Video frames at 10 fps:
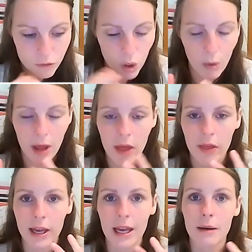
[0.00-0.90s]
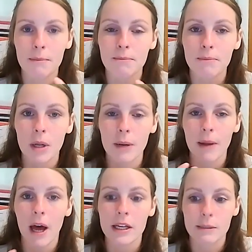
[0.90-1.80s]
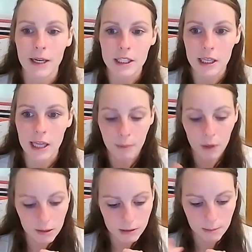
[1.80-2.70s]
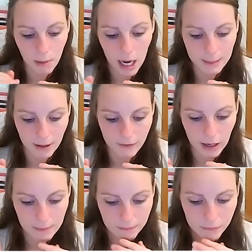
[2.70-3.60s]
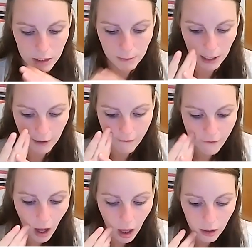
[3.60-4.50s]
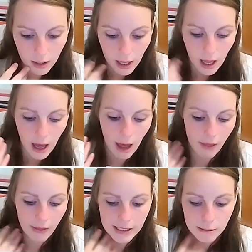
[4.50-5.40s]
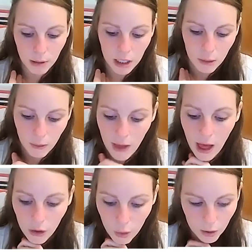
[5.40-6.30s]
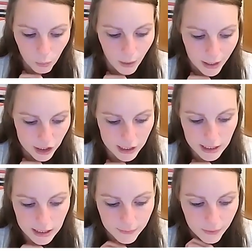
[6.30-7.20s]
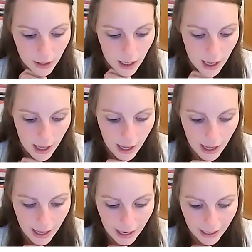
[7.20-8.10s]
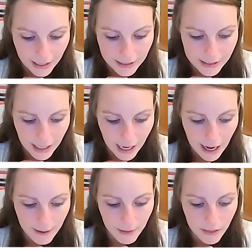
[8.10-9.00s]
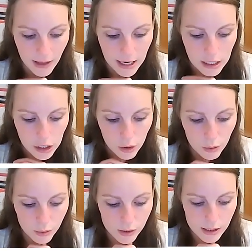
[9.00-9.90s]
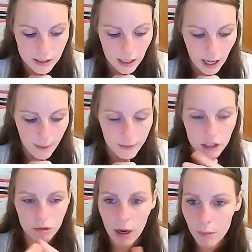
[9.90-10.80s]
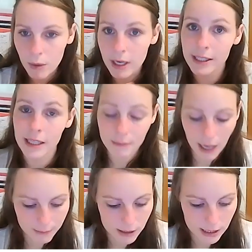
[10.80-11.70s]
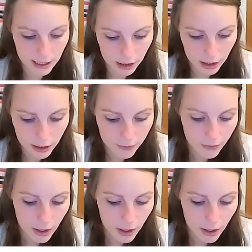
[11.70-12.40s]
the way that they pull them down is basically they burned the bottom of them to make it fall, and then they split it with elkhorn wedges. And they used this redwood and sometimes cedar